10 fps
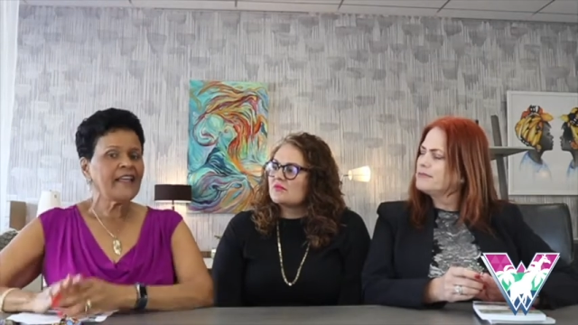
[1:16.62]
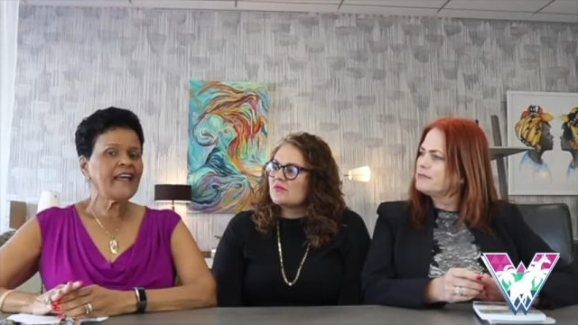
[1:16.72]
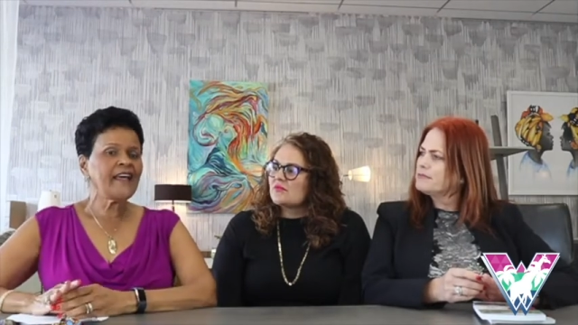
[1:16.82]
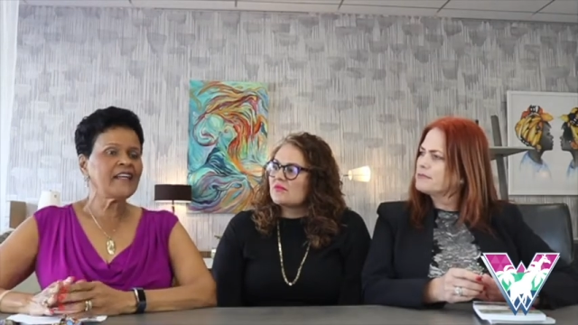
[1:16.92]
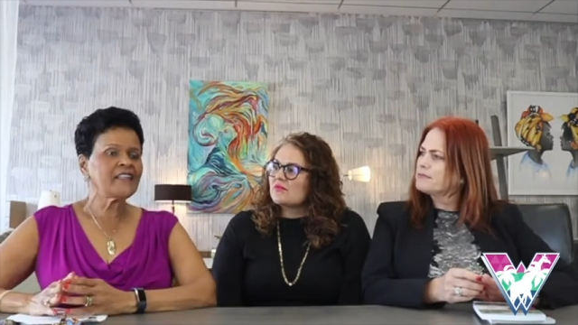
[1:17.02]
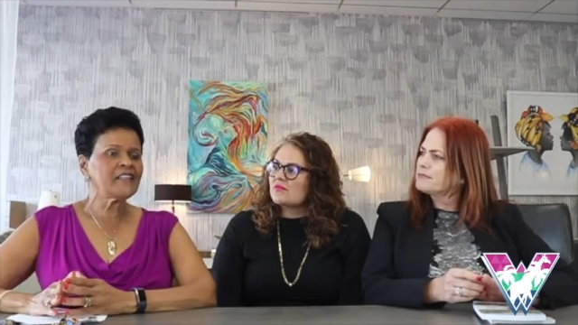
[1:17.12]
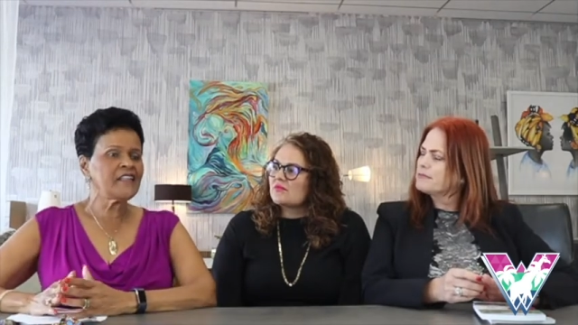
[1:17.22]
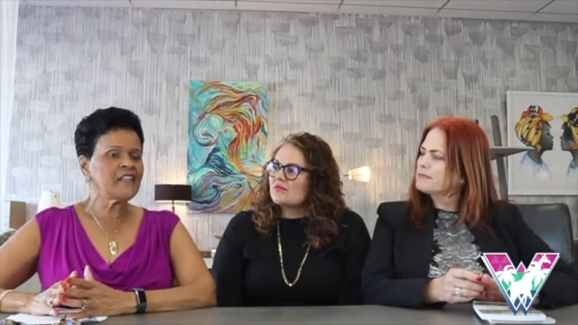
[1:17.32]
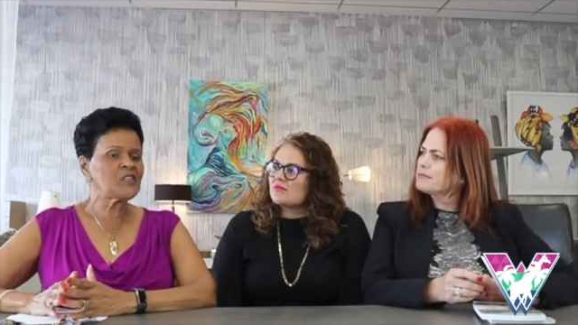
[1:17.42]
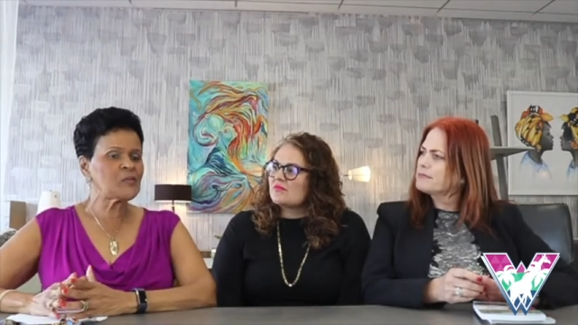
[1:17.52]
Speaker 1: And
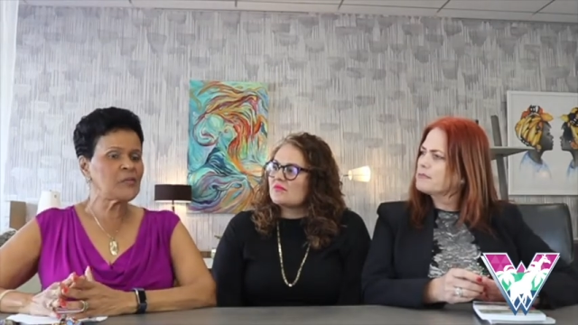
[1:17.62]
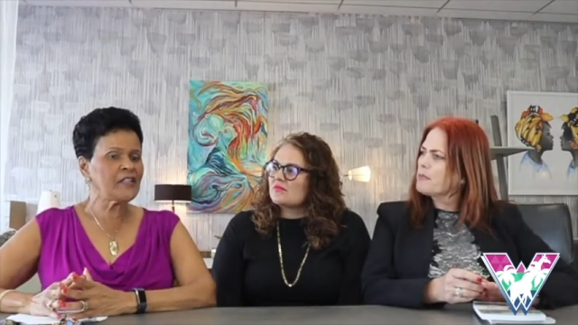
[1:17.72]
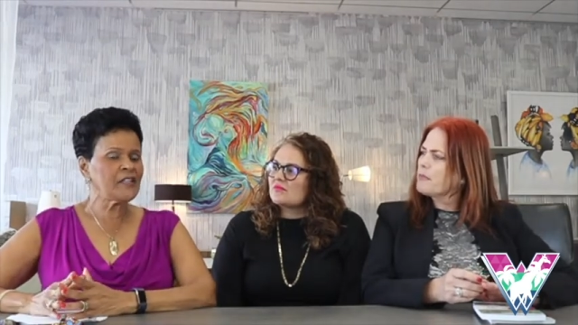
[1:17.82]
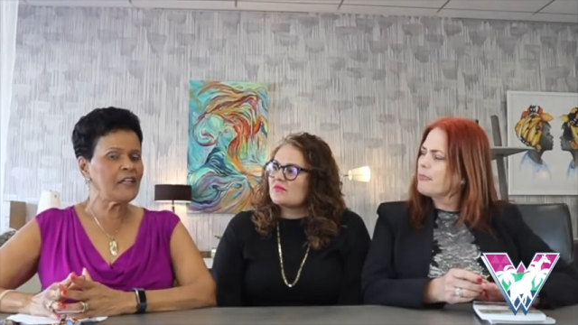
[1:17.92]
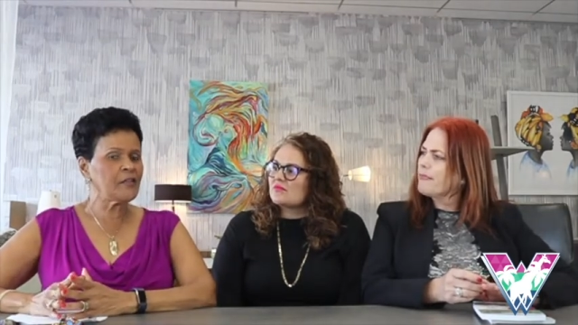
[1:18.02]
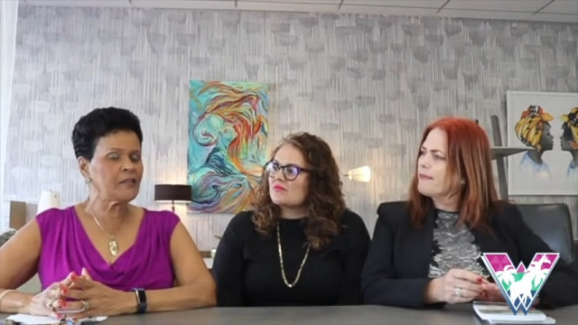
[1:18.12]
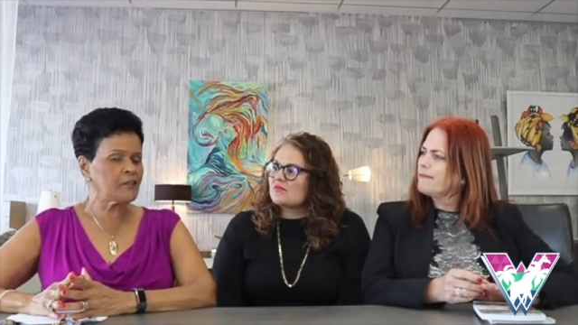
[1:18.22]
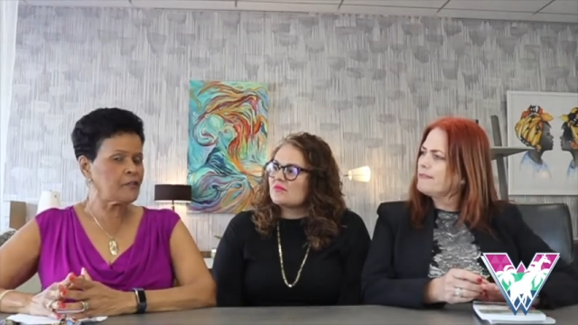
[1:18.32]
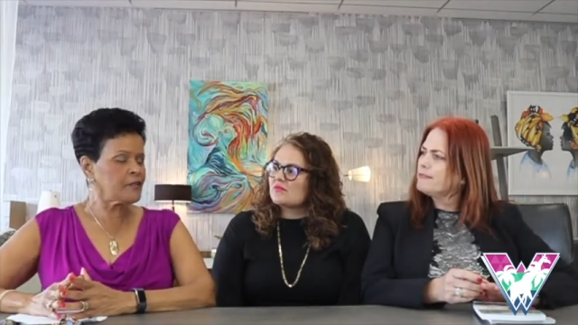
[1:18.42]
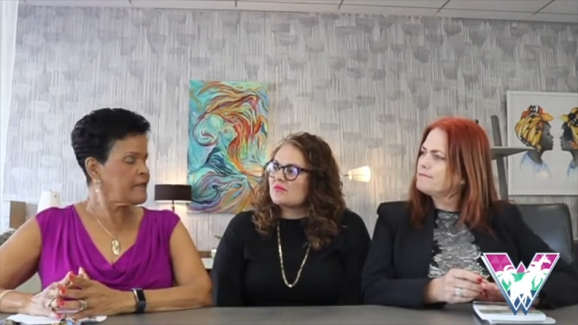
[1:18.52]
it's been a
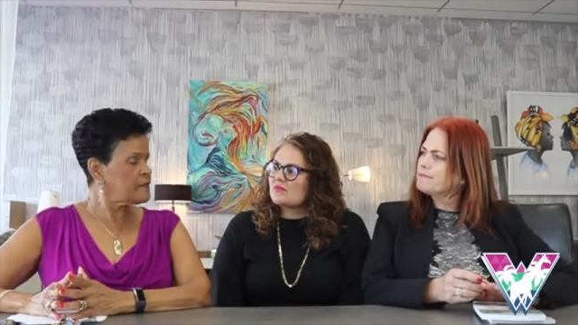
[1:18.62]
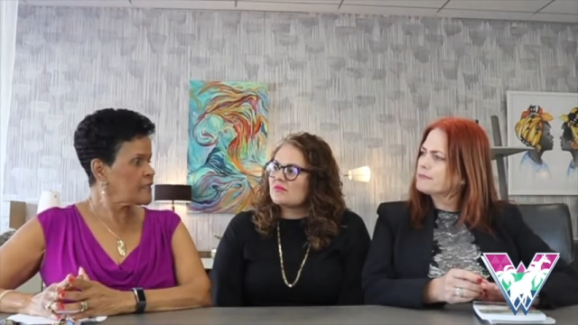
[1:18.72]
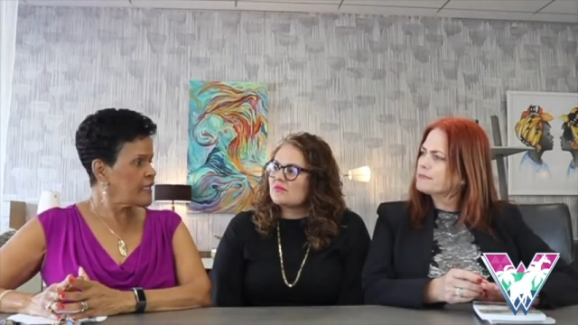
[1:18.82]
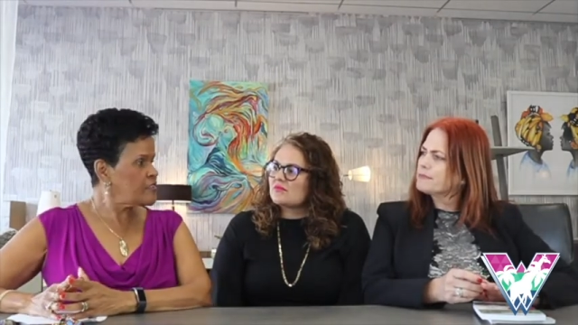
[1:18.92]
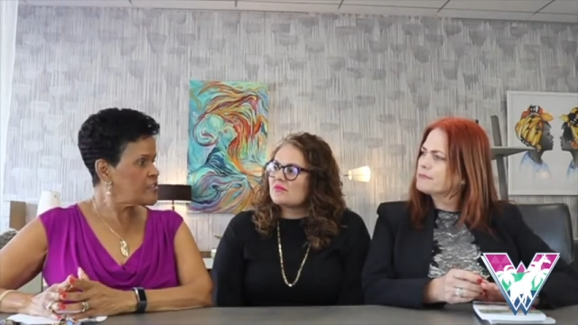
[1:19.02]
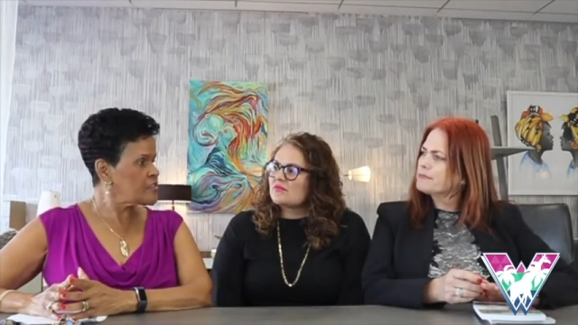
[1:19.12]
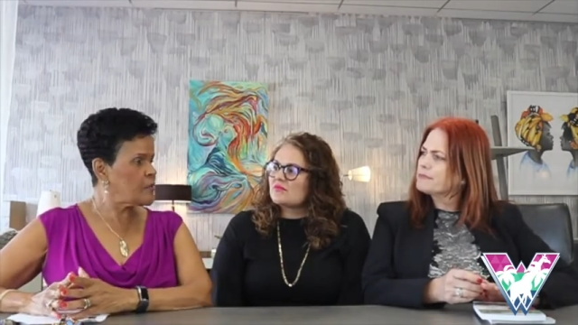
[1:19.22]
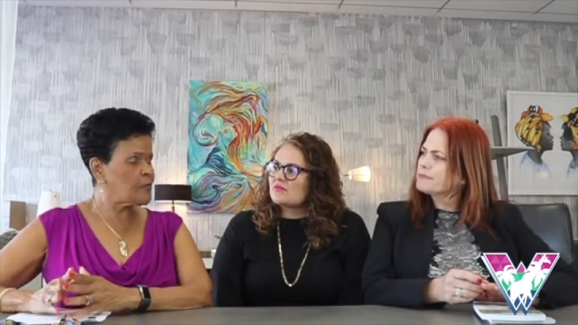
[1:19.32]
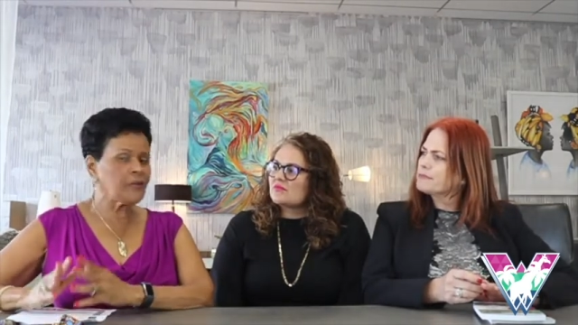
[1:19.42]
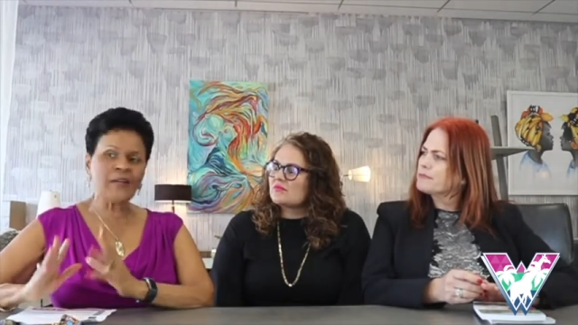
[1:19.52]
great
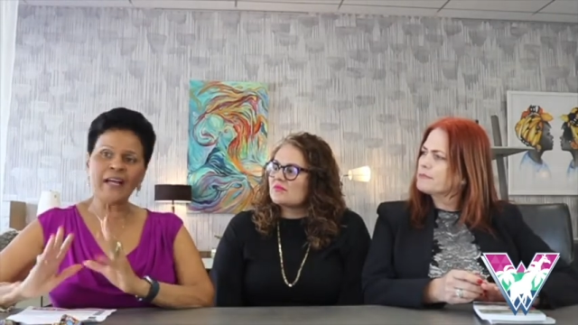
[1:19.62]
relationship.